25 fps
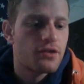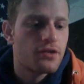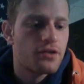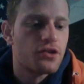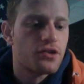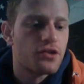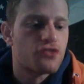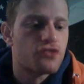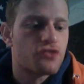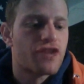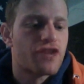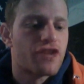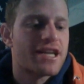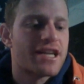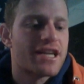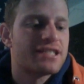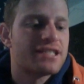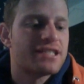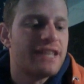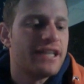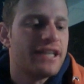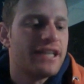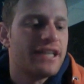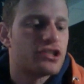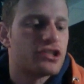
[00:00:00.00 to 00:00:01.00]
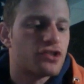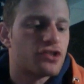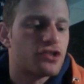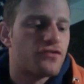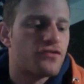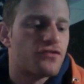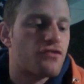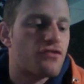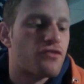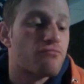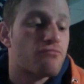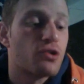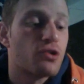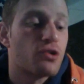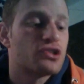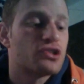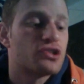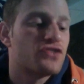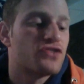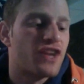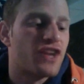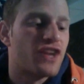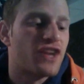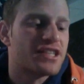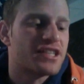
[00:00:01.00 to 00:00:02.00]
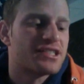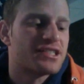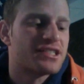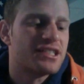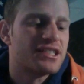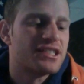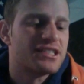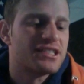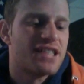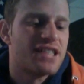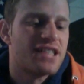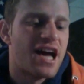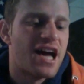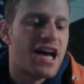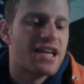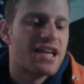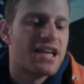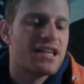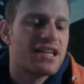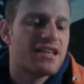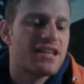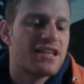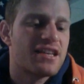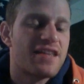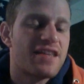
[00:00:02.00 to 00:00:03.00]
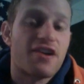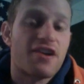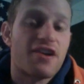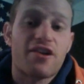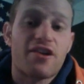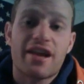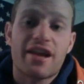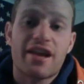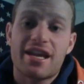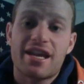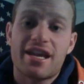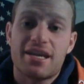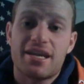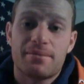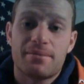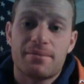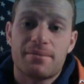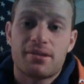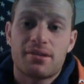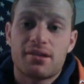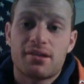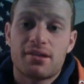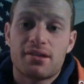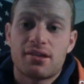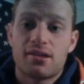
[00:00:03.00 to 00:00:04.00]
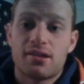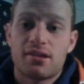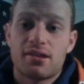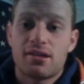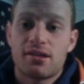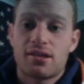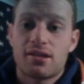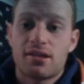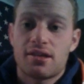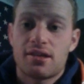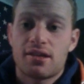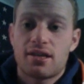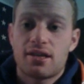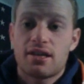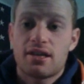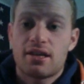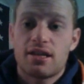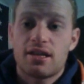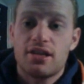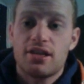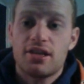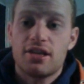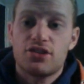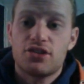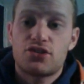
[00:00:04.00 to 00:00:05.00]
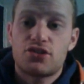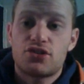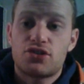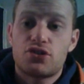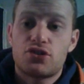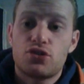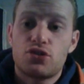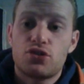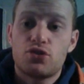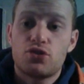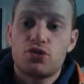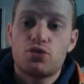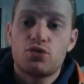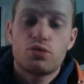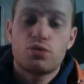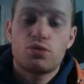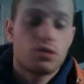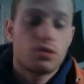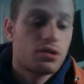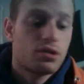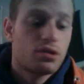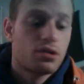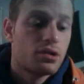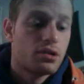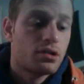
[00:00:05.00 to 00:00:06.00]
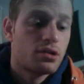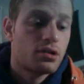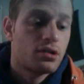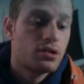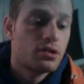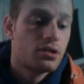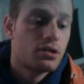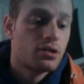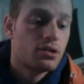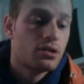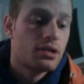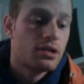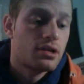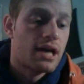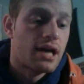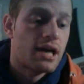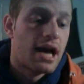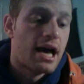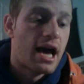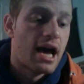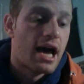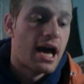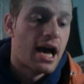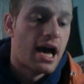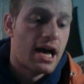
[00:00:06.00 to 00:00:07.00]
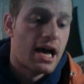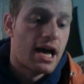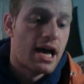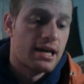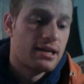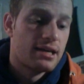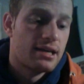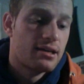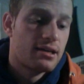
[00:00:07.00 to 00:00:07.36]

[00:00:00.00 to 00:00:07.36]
The greatest danger for most of us is not that our aim is too high